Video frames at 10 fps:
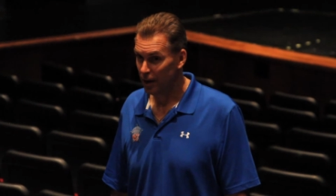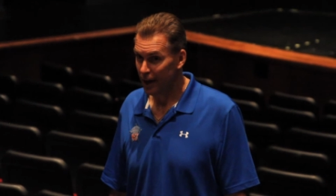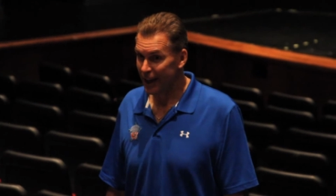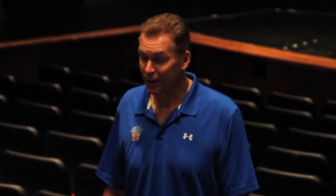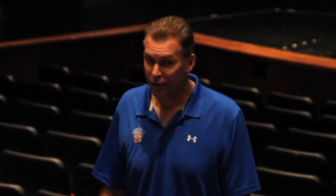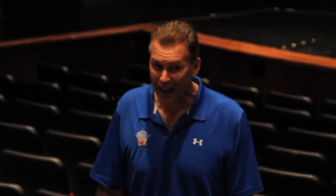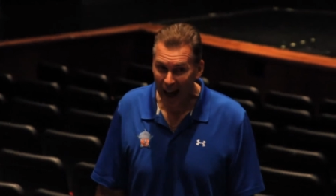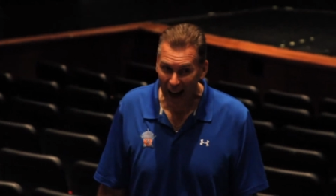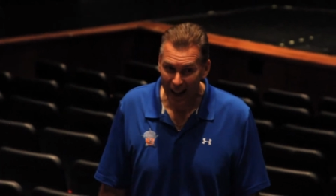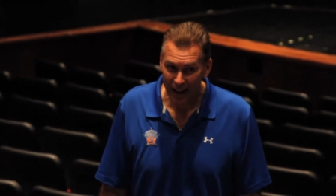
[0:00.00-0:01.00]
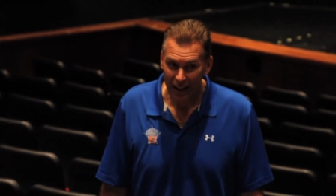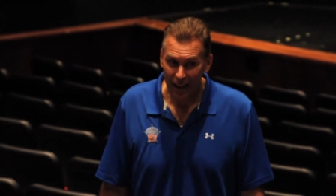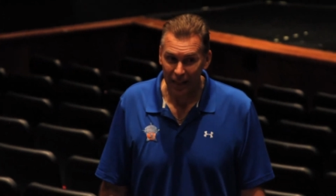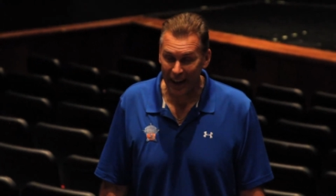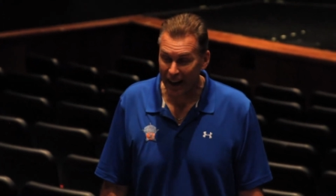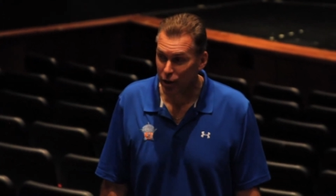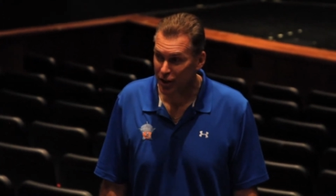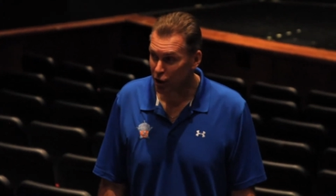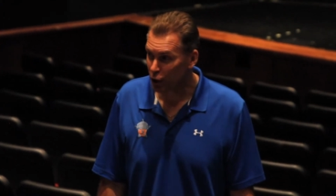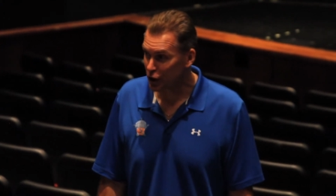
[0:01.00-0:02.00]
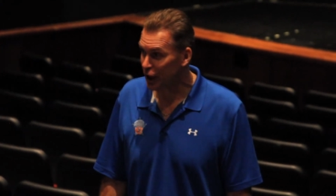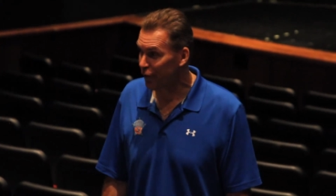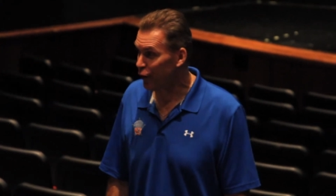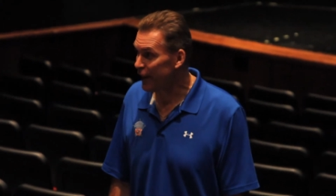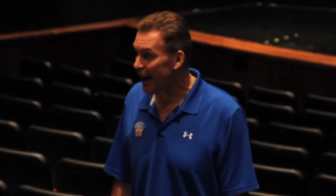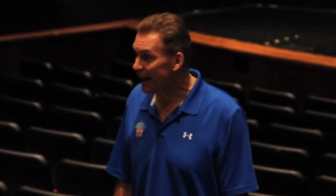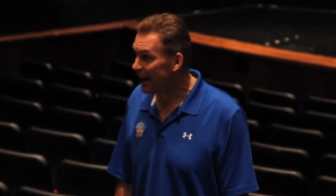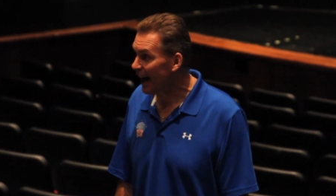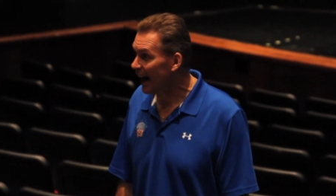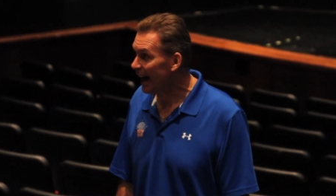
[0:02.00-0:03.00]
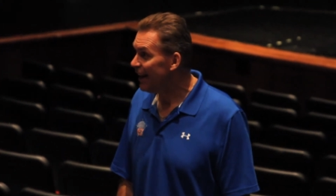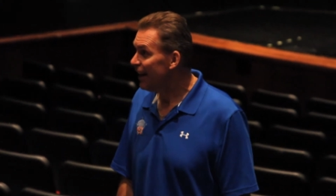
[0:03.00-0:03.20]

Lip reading: If not, they are searching for that guy